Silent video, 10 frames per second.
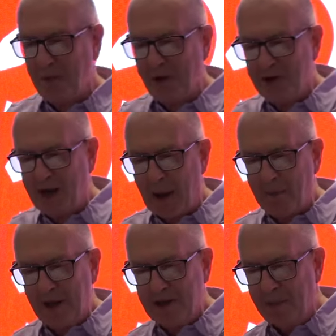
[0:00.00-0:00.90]
of British
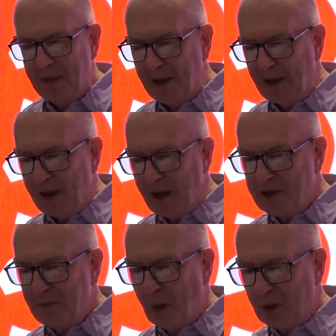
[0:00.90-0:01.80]
capitalism
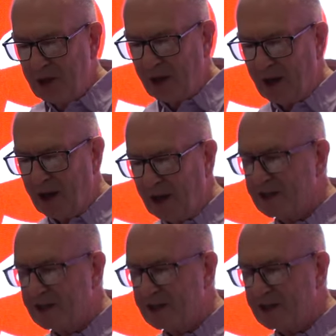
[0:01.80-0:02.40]
is put uh,